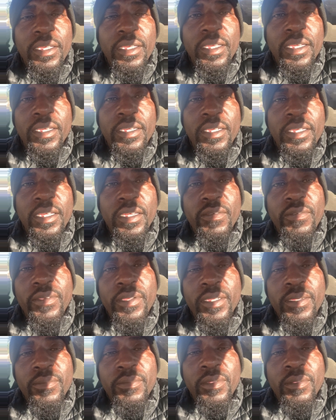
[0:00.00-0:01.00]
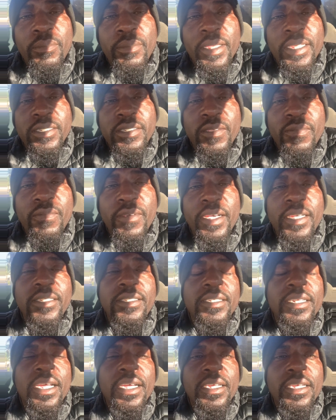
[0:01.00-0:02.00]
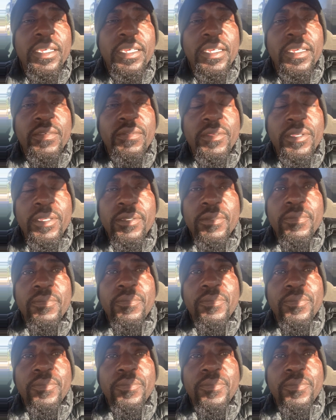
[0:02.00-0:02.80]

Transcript: and give him the best advice that I can give him.